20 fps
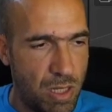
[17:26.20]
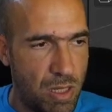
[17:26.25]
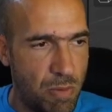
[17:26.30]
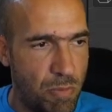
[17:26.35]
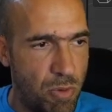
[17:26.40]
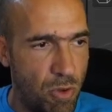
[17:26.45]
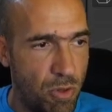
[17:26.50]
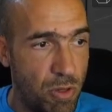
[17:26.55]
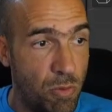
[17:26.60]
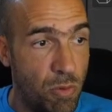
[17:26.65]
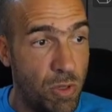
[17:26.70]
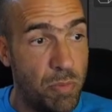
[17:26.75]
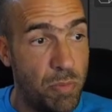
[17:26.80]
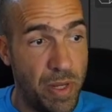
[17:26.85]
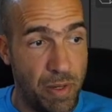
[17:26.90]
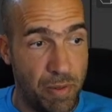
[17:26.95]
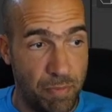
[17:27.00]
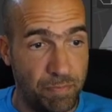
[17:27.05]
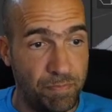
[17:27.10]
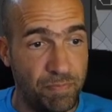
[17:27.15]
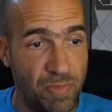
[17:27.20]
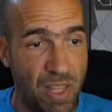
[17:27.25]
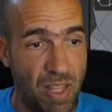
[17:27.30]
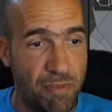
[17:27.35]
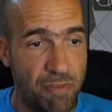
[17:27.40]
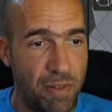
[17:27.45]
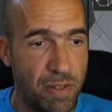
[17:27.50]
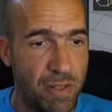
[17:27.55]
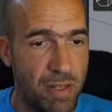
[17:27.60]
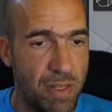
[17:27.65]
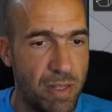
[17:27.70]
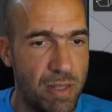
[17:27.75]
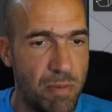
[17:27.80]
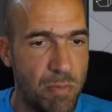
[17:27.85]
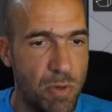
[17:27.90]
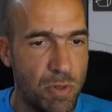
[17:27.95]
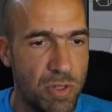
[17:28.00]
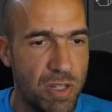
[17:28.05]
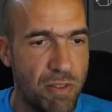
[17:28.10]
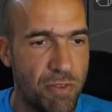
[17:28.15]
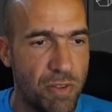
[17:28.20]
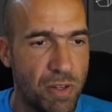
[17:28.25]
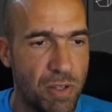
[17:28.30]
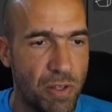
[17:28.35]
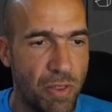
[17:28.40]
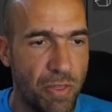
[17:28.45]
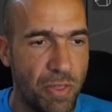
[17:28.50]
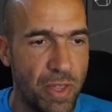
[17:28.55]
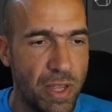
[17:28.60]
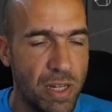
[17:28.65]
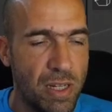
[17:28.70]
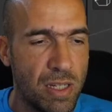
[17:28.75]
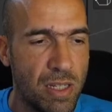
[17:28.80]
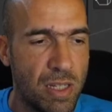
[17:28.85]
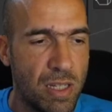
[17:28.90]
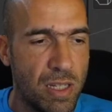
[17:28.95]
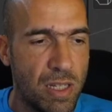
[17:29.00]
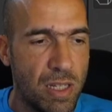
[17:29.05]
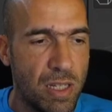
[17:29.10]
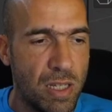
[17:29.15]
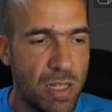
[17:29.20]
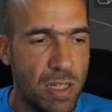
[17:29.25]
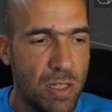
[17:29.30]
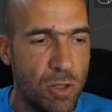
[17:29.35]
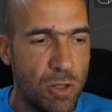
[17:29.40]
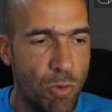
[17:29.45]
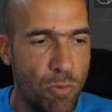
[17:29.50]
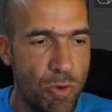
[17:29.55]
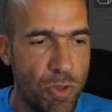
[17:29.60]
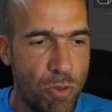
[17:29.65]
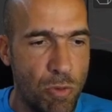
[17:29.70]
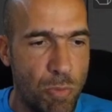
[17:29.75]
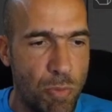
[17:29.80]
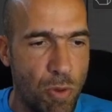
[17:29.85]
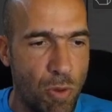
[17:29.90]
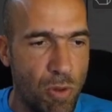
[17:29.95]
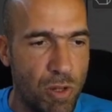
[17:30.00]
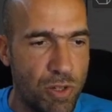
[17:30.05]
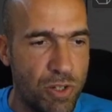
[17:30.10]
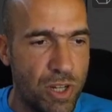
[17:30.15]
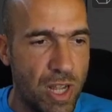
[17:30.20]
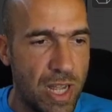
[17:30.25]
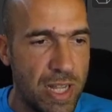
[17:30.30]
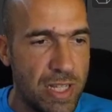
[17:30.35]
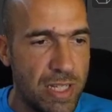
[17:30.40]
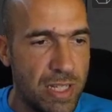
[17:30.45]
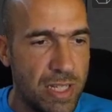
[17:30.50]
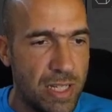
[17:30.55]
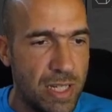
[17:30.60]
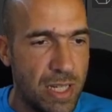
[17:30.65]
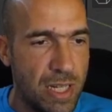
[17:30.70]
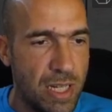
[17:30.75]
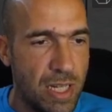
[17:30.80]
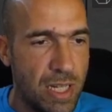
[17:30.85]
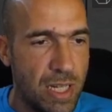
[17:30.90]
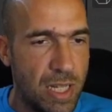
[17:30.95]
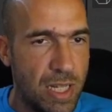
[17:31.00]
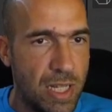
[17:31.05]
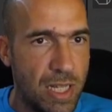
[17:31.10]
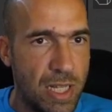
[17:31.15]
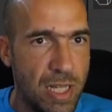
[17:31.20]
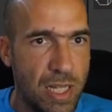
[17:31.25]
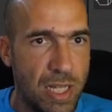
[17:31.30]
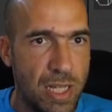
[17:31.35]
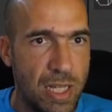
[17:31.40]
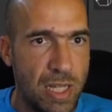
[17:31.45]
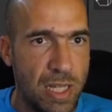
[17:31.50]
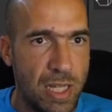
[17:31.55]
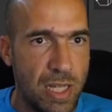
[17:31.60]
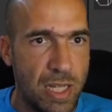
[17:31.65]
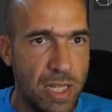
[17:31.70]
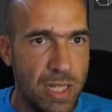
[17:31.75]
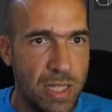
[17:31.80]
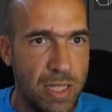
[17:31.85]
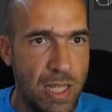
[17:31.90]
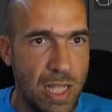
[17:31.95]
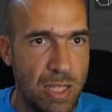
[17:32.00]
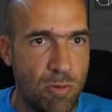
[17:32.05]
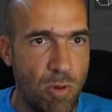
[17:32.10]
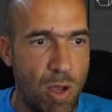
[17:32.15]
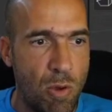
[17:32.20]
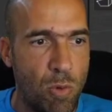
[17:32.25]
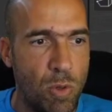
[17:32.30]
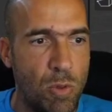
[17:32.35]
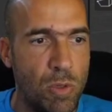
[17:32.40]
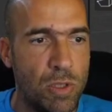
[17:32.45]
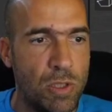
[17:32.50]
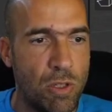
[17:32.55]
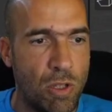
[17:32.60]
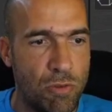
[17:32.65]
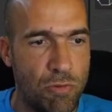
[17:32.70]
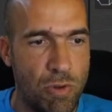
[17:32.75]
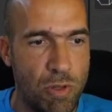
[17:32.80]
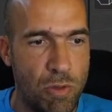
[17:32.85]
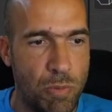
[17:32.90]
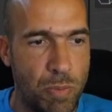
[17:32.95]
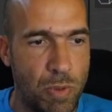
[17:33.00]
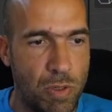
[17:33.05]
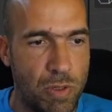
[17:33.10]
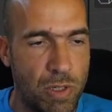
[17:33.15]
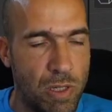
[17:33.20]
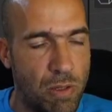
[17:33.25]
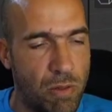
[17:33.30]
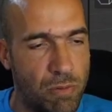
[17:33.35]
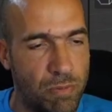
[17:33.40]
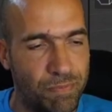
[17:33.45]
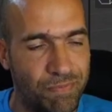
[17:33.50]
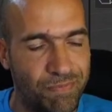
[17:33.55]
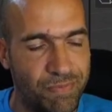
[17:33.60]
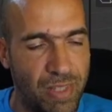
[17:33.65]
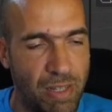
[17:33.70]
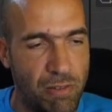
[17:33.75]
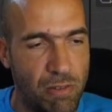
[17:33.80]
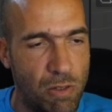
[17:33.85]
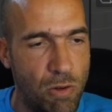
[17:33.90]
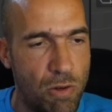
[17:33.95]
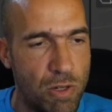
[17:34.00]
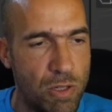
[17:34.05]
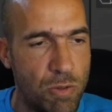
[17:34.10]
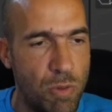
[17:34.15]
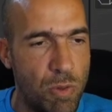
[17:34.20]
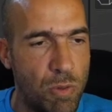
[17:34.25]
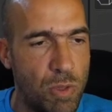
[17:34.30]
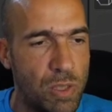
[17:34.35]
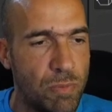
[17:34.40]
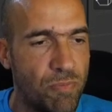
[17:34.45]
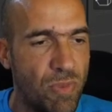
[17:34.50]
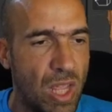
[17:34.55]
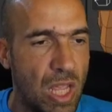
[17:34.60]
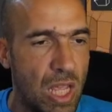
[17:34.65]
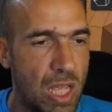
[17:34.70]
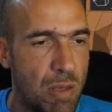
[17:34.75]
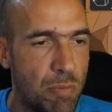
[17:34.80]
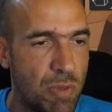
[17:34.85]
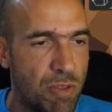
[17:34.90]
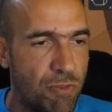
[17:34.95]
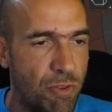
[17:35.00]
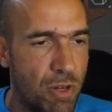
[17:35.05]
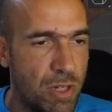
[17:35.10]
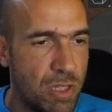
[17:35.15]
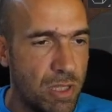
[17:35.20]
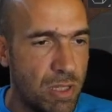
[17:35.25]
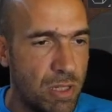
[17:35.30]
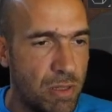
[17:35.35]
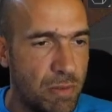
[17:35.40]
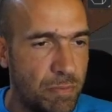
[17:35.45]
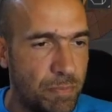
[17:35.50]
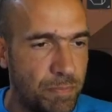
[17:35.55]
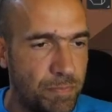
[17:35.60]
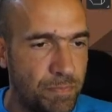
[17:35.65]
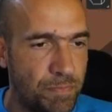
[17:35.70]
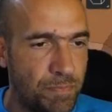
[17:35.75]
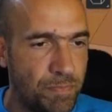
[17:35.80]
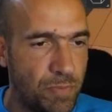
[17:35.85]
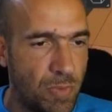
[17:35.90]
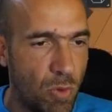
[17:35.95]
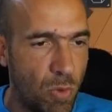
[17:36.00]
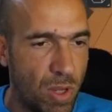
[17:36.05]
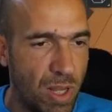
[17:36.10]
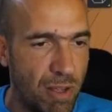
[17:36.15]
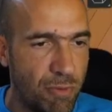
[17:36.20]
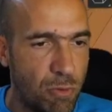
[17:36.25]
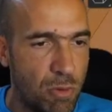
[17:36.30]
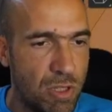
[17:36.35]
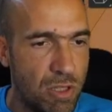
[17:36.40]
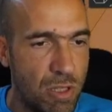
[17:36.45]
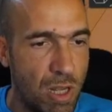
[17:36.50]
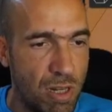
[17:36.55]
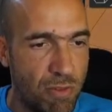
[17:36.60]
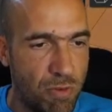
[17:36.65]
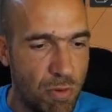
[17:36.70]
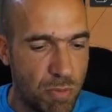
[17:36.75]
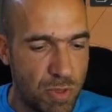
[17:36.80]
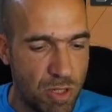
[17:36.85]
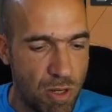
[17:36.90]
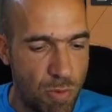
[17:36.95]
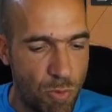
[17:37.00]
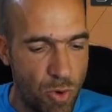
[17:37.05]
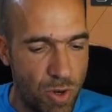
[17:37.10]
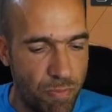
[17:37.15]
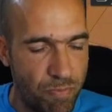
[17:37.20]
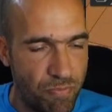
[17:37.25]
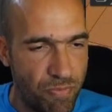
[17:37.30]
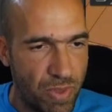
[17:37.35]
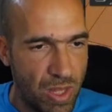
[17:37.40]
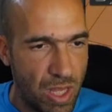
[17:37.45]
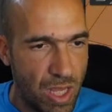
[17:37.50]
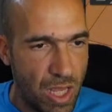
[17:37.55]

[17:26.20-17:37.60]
The body will be definitely the most difficult thing to retopologize. That's why we will not retopologize. No, of course we will. But first, we have to start from somewhere.